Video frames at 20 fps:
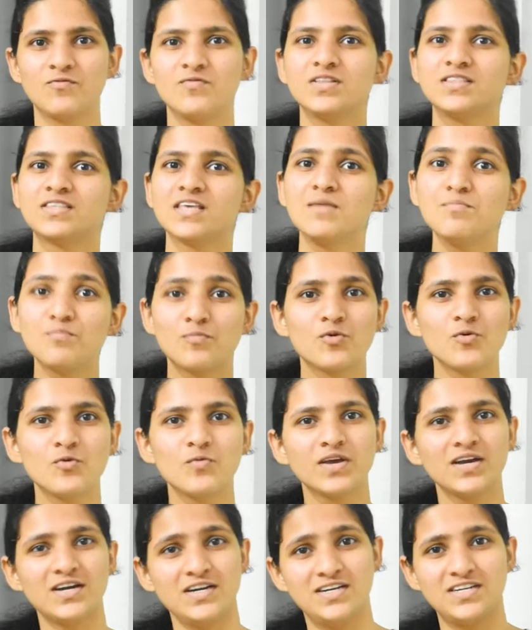with
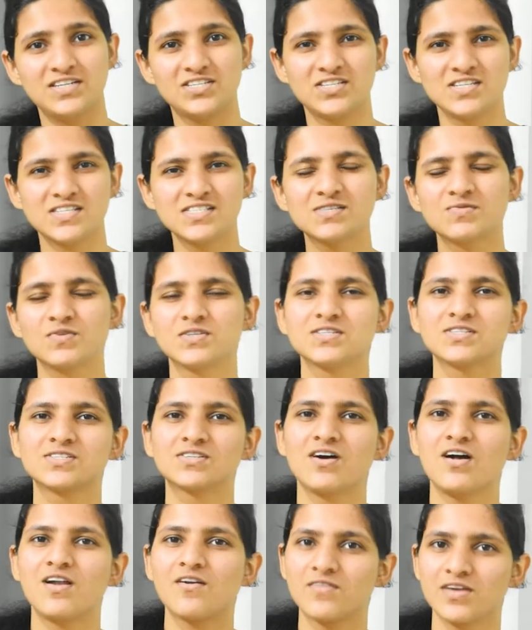improving conditions, which
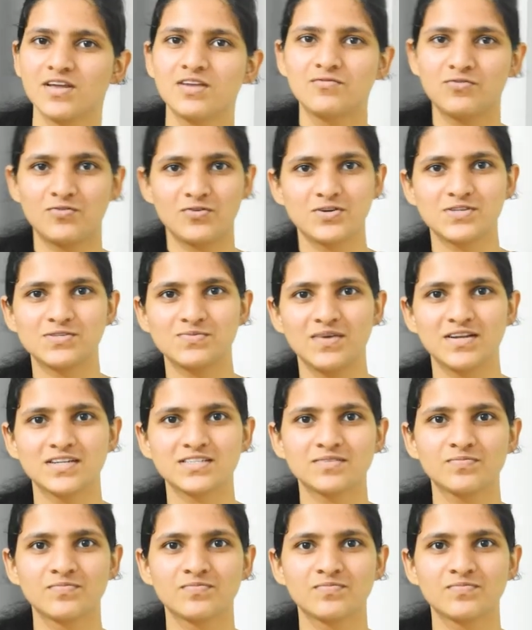is called reinforcement.